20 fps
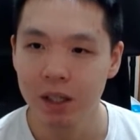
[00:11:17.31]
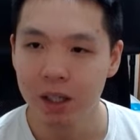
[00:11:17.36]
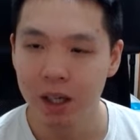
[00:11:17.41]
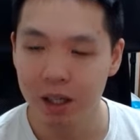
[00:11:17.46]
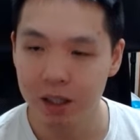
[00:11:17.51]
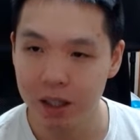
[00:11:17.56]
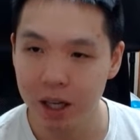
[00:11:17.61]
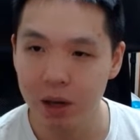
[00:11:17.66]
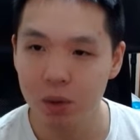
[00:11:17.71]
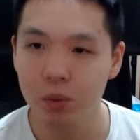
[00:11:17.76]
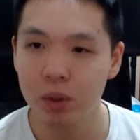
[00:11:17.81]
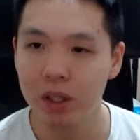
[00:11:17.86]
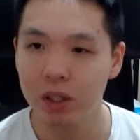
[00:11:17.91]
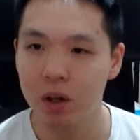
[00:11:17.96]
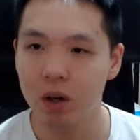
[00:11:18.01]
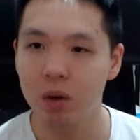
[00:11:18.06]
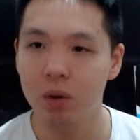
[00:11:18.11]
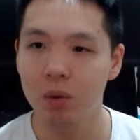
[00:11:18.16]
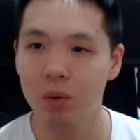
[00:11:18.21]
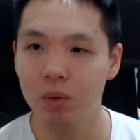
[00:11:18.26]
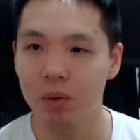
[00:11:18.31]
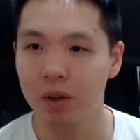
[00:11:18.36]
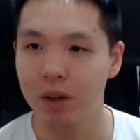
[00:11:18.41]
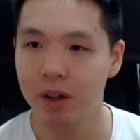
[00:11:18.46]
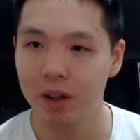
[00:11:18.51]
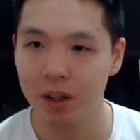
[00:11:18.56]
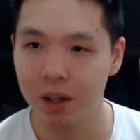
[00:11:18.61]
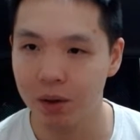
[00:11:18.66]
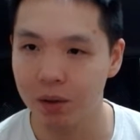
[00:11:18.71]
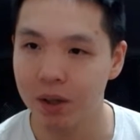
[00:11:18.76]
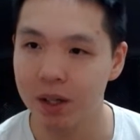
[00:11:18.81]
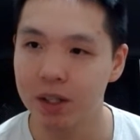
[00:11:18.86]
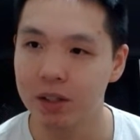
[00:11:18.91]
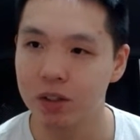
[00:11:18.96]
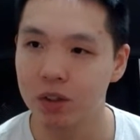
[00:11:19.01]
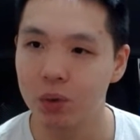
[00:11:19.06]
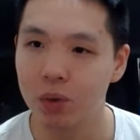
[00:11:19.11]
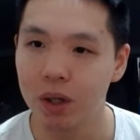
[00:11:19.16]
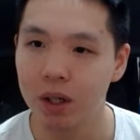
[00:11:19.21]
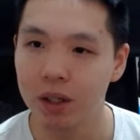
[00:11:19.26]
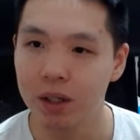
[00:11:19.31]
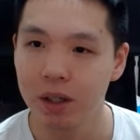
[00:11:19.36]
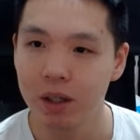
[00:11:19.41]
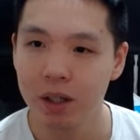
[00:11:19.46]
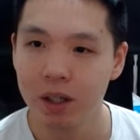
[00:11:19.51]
And now we know there is one.